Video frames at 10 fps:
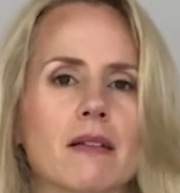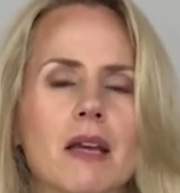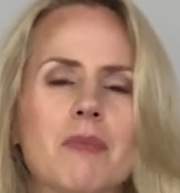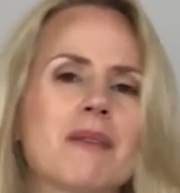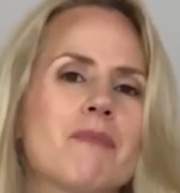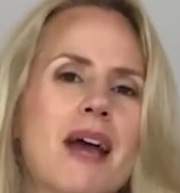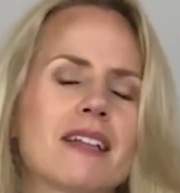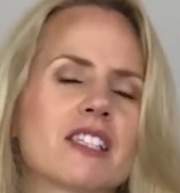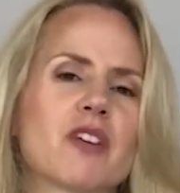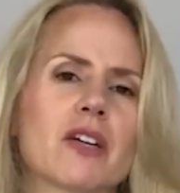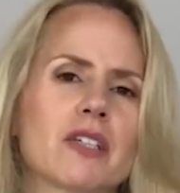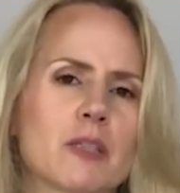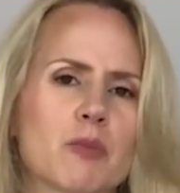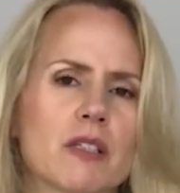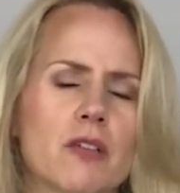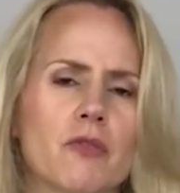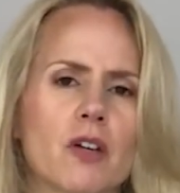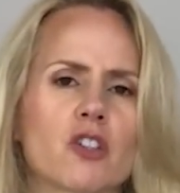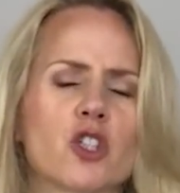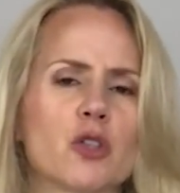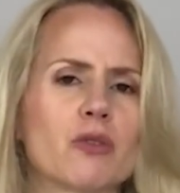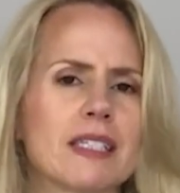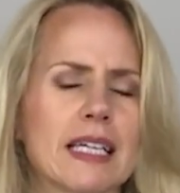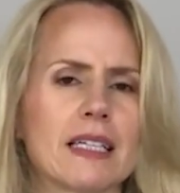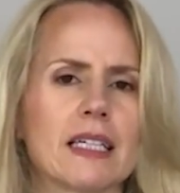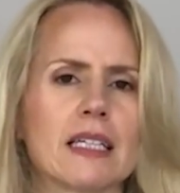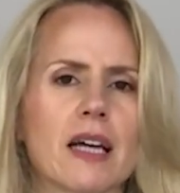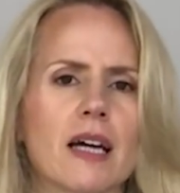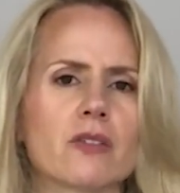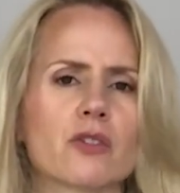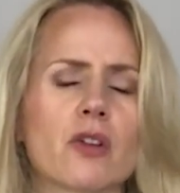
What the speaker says: They make mats very specific to standing desks.